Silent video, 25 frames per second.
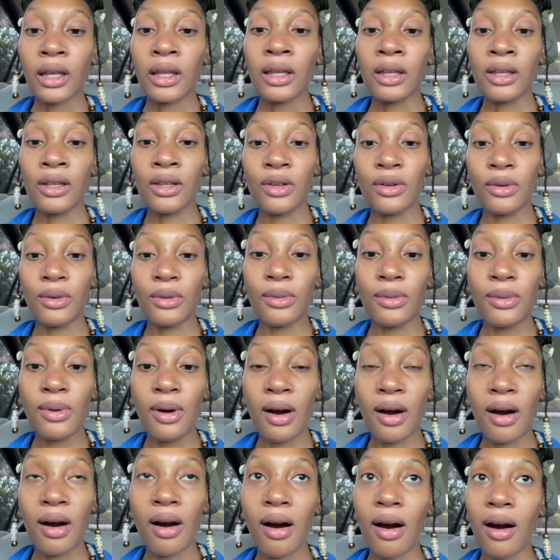You
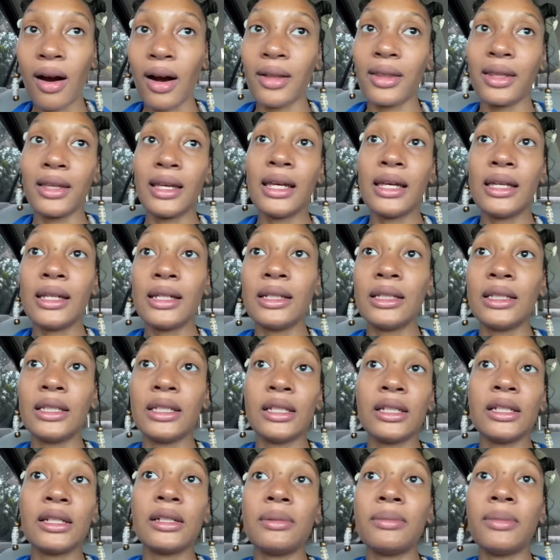are the hidden
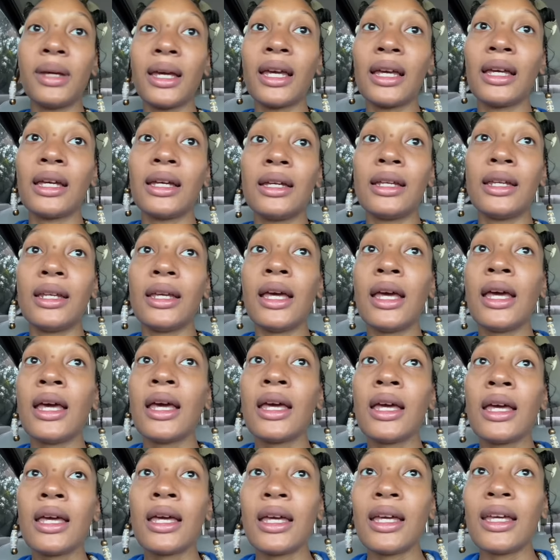gem, and
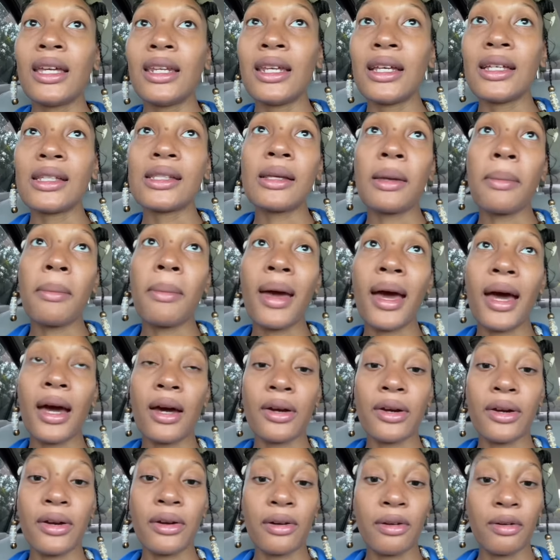it doesn't
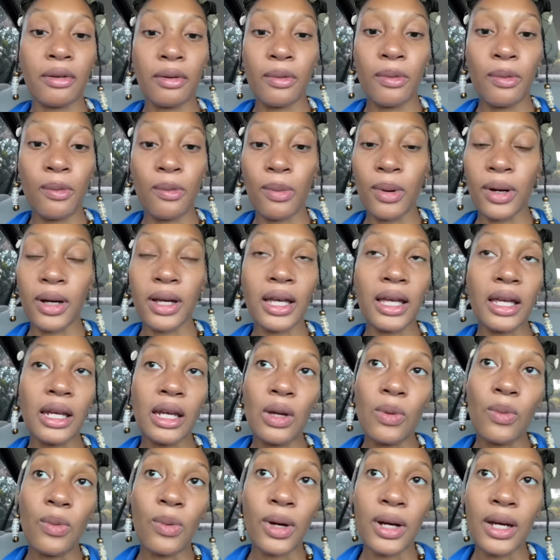matter what
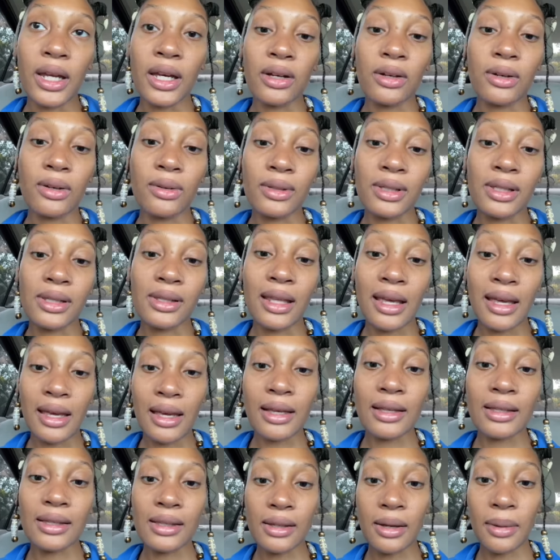anyone else
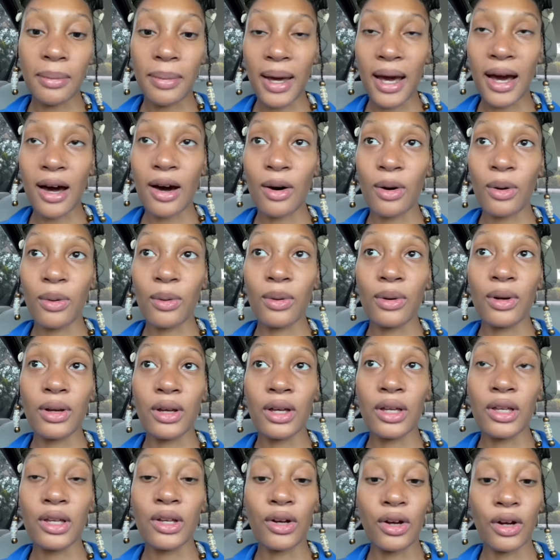thinks about
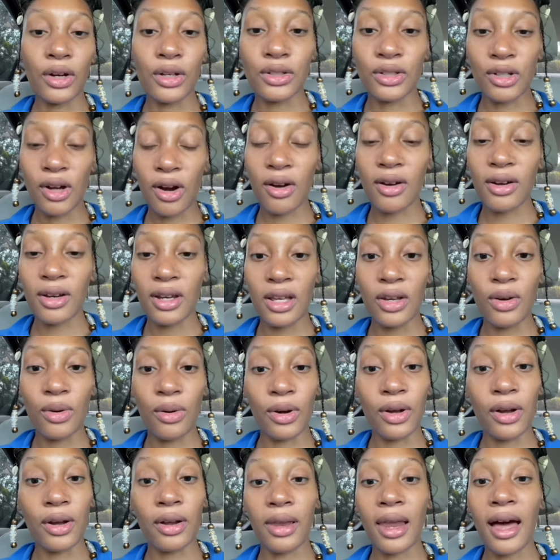your journey or
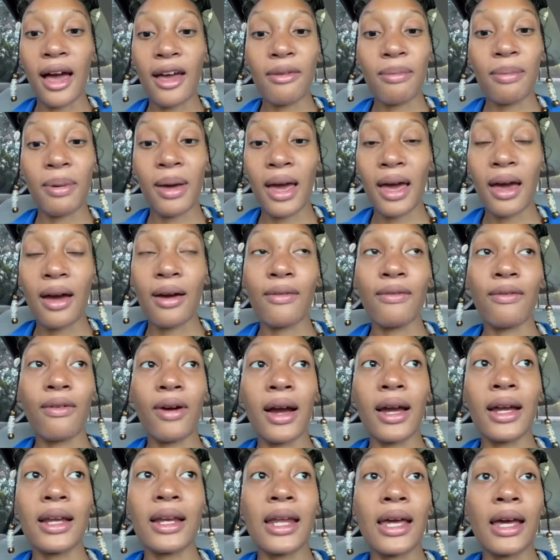your life path
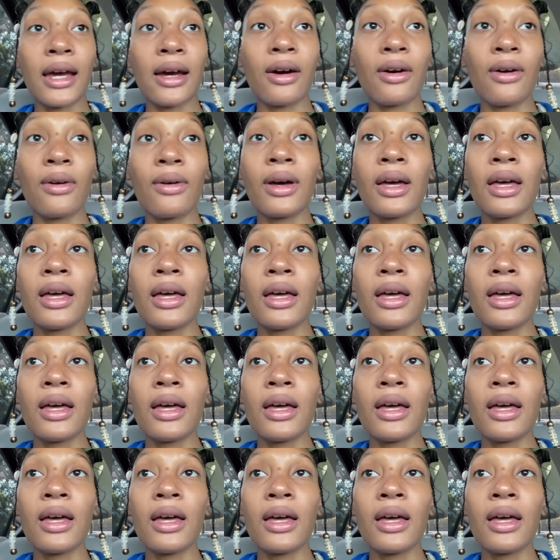right now